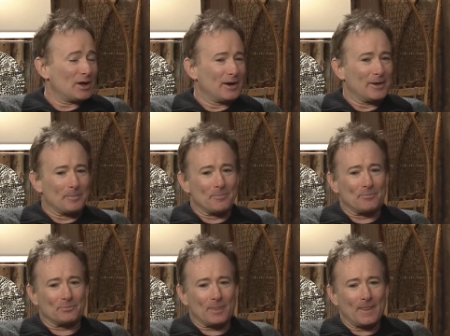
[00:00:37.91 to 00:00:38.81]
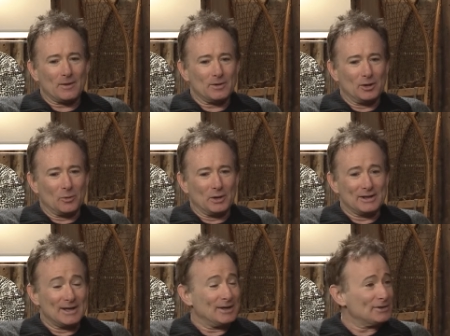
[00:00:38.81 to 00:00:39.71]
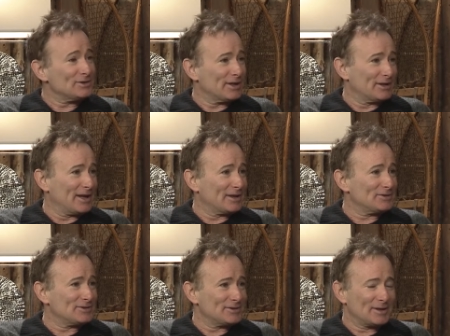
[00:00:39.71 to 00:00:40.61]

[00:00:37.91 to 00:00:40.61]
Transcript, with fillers: Um, you know, we didn't get into Sundance,